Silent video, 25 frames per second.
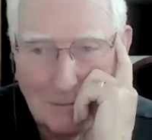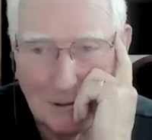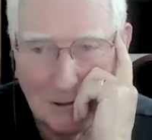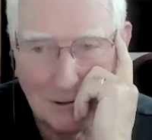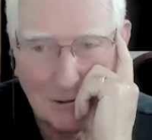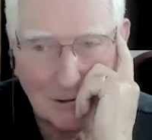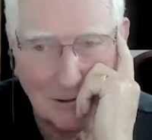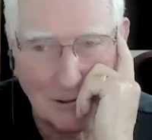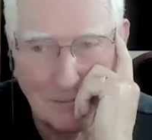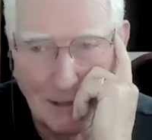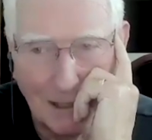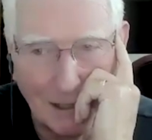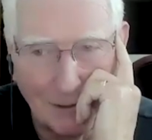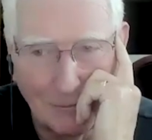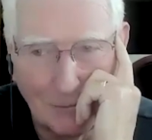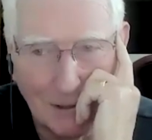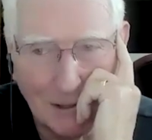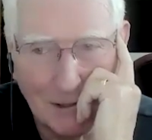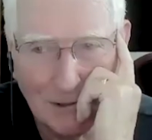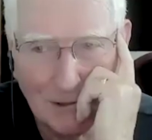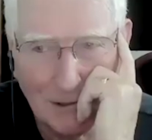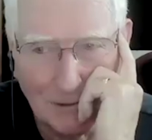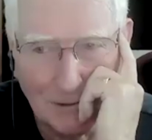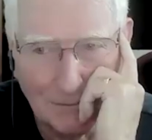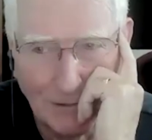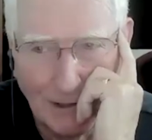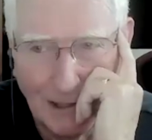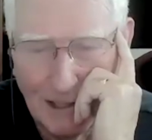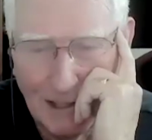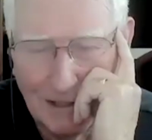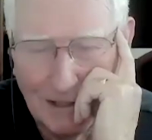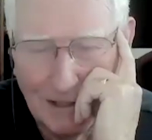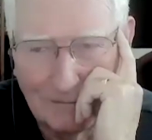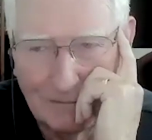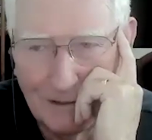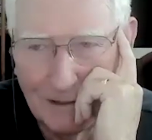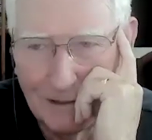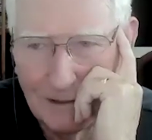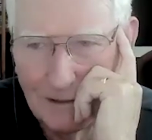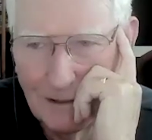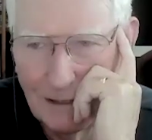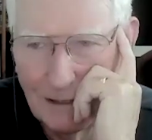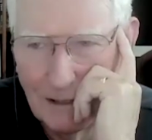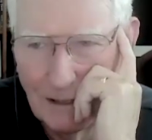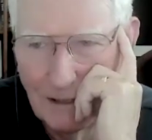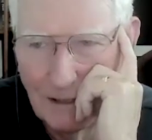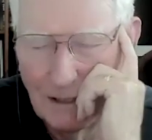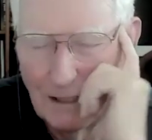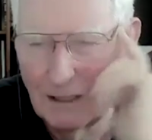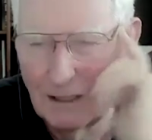but somehow we survived it
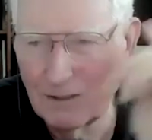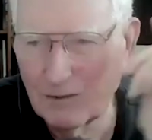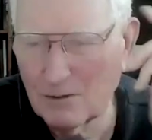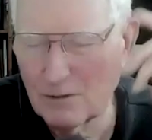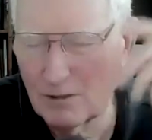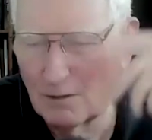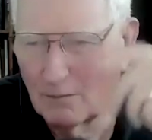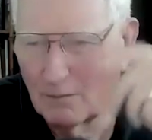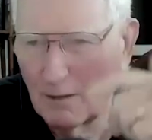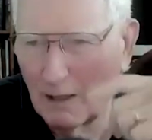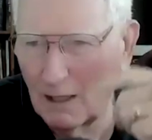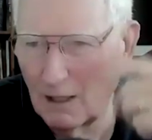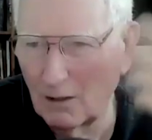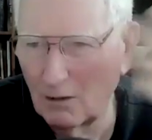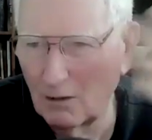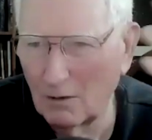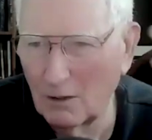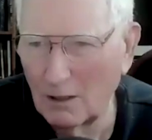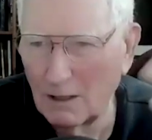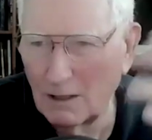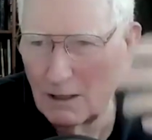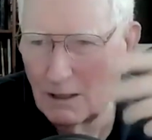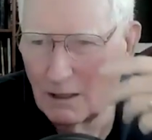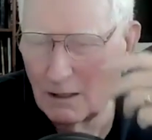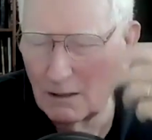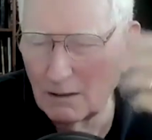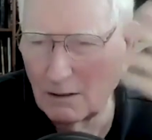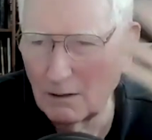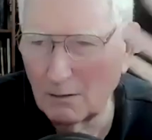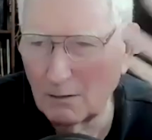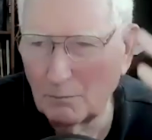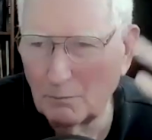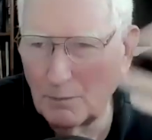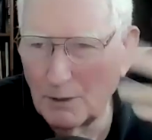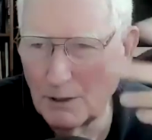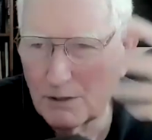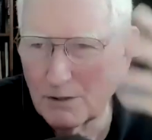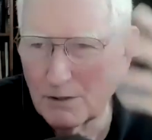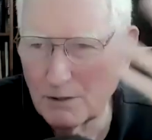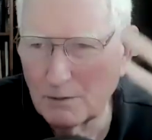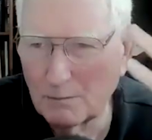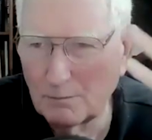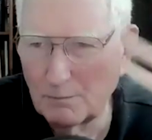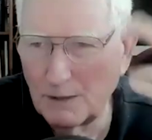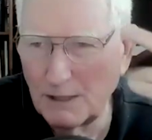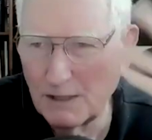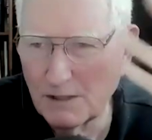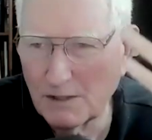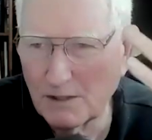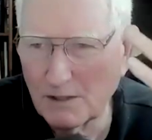and somehow in little bits and
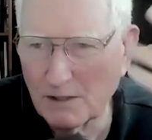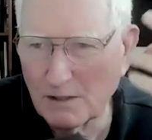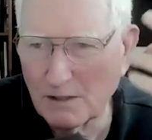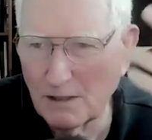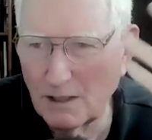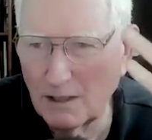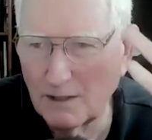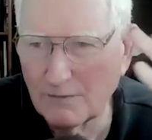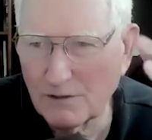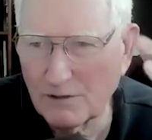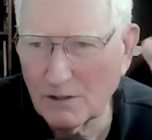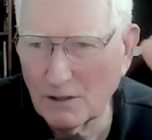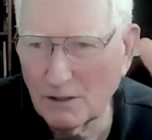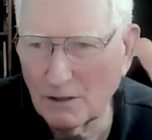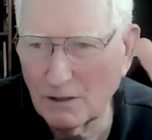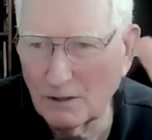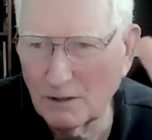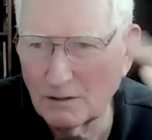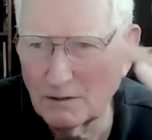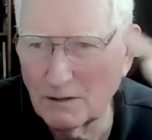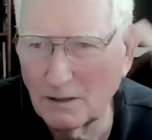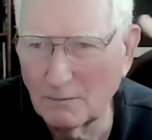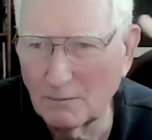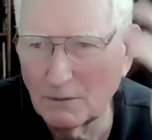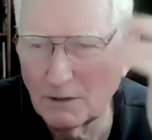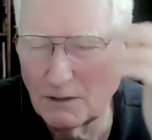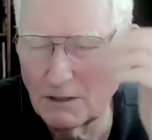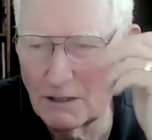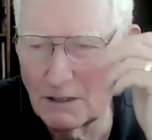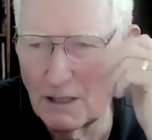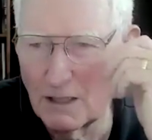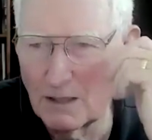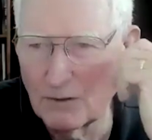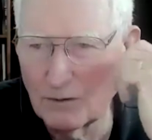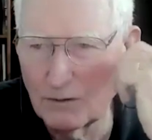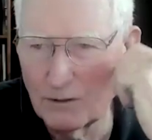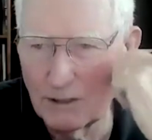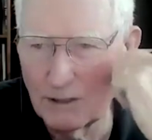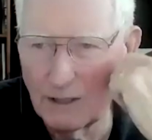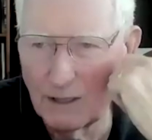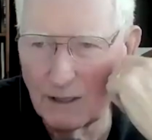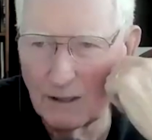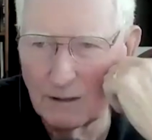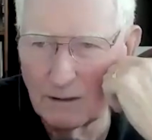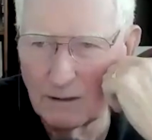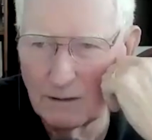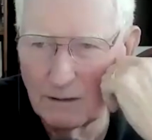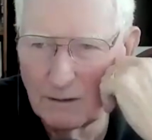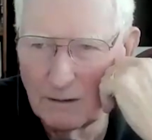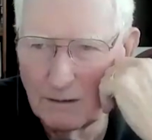pieces life started coming together again
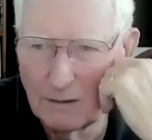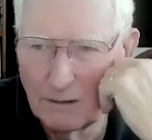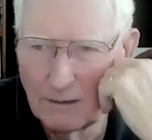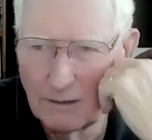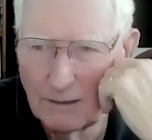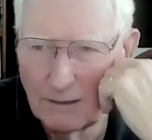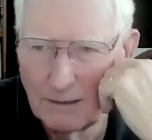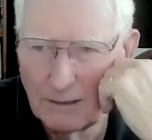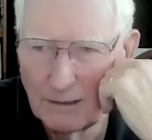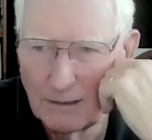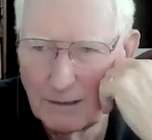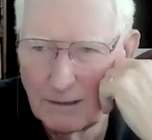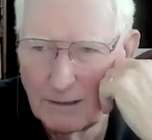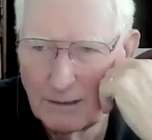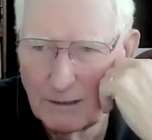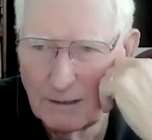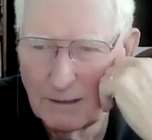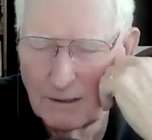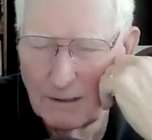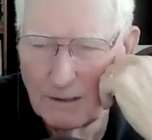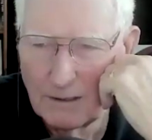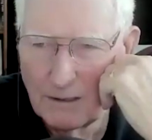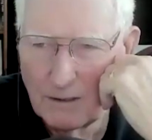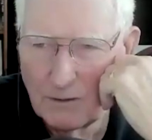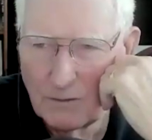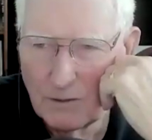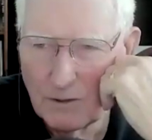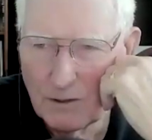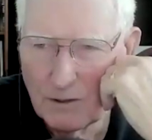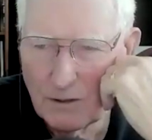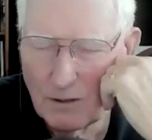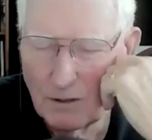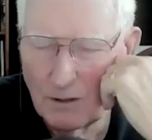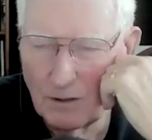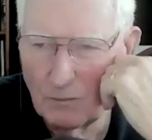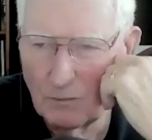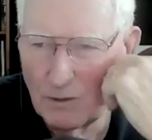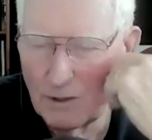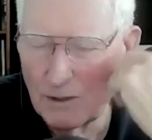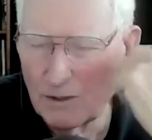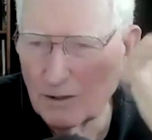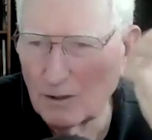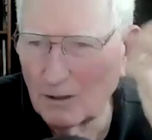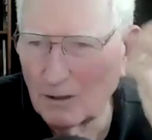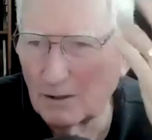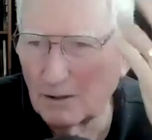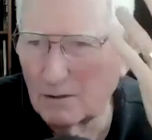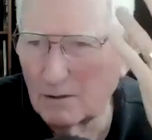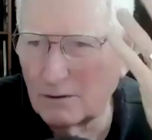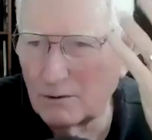we start we
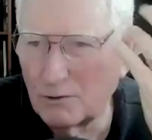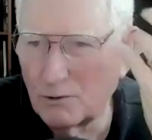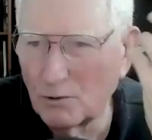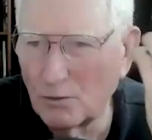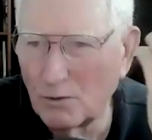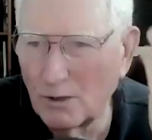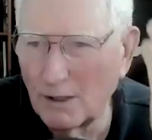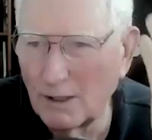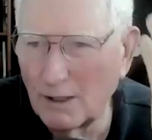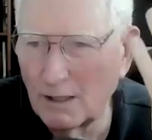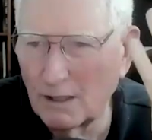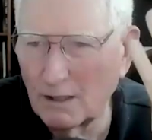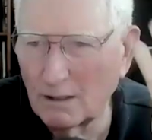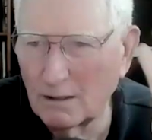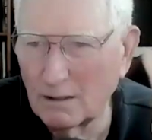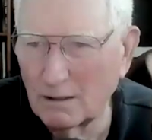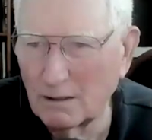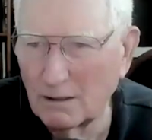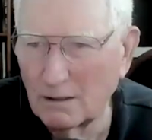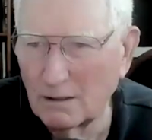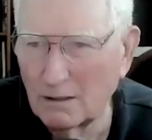started joining